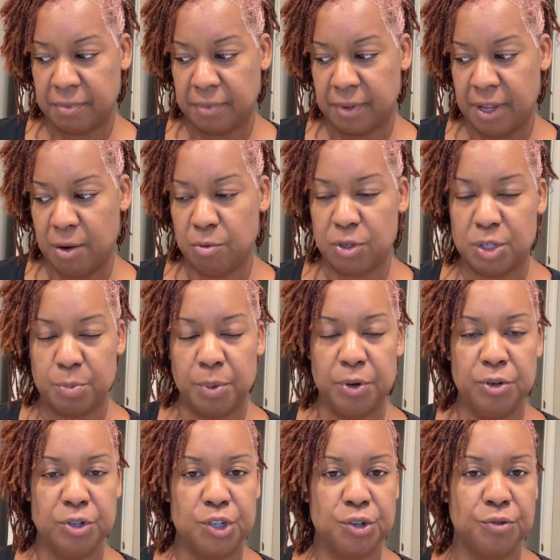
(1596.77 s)
it was
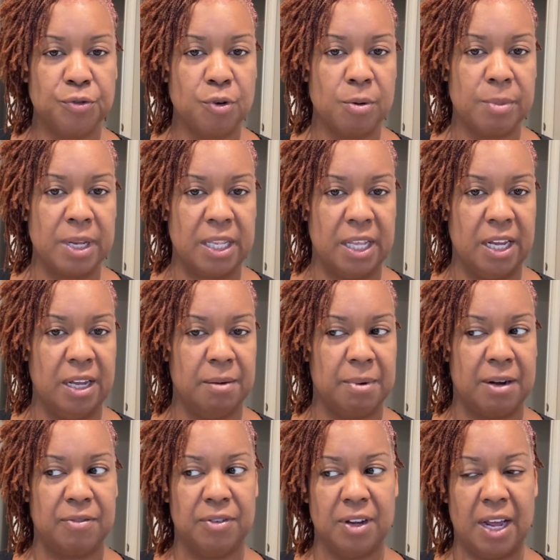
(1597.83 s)
spiritual for me then, but
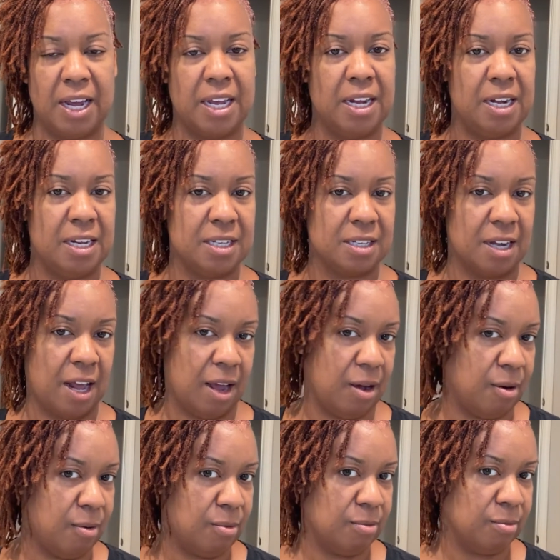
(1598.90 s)
I feel like it is
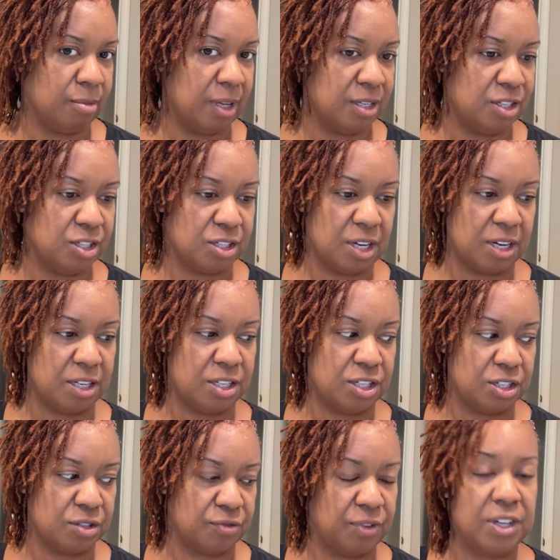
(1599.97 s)
now. It
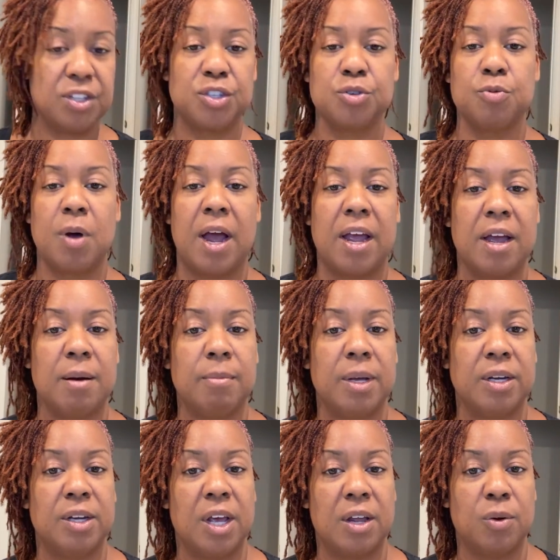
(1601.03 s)
just fits who I am
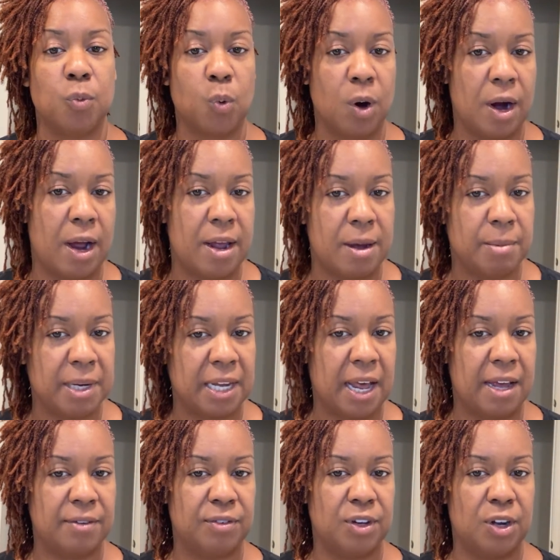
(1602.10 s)
and where I am in
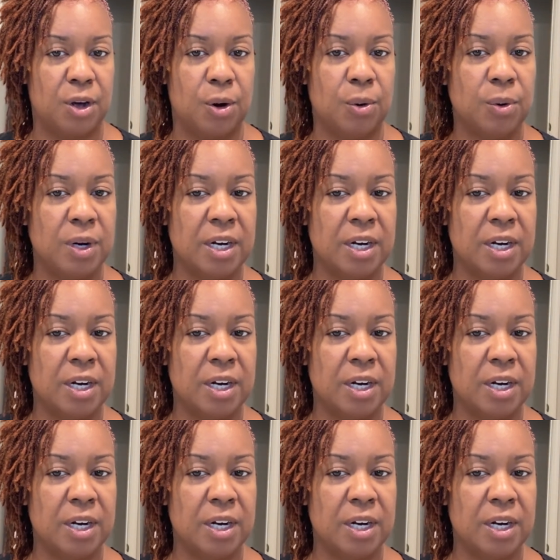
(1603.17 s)
life, you know.